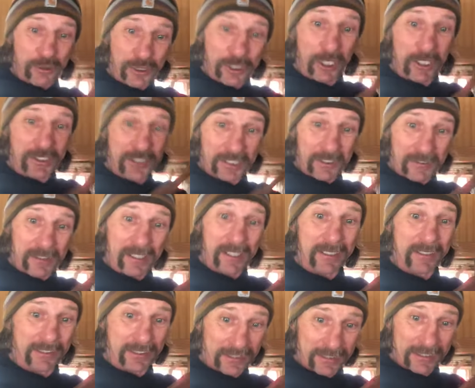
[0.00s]
were touching
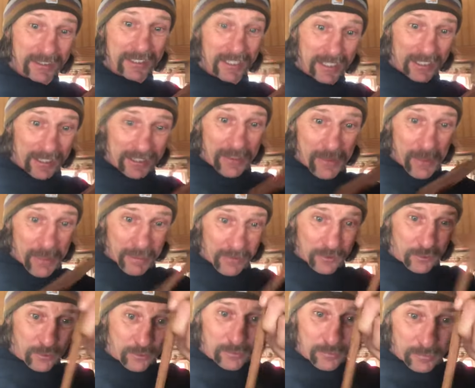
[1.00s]
this
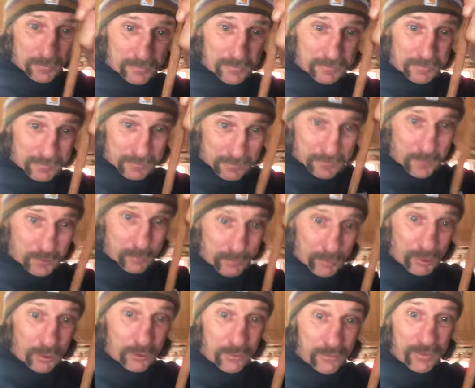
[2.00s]

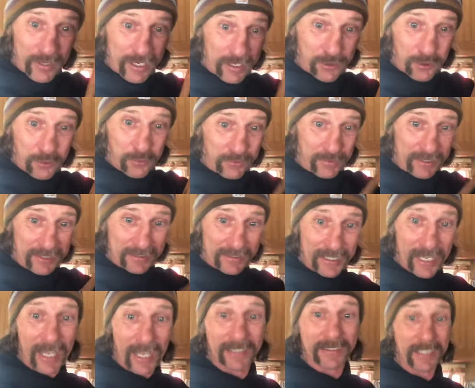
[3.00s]
spoon and doing the
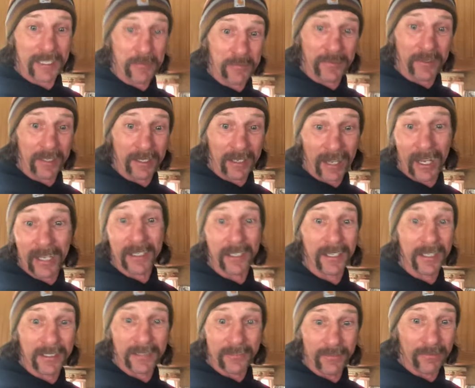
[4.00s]
exact same thing I
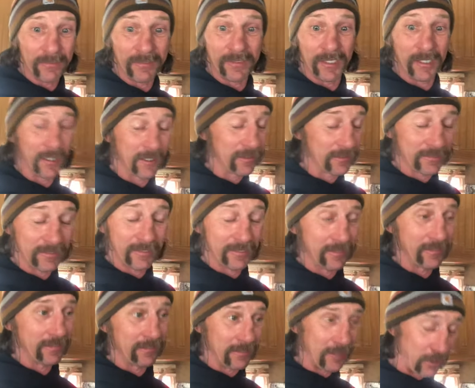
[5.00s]
did, you know,
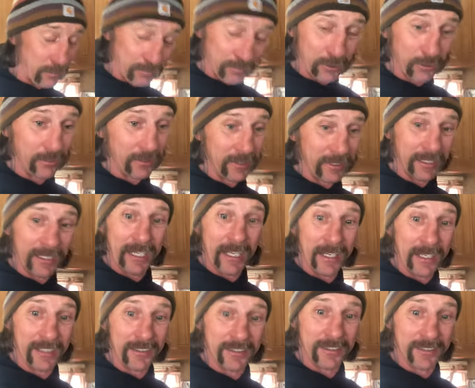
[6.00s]
I'm doing,
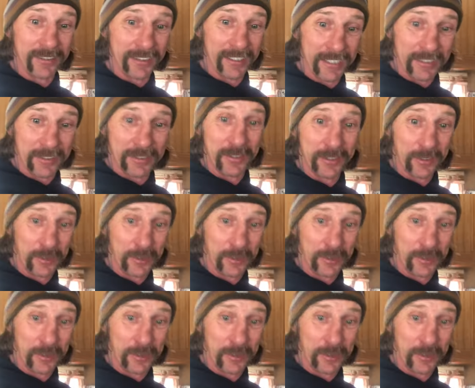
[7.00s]
and it's it's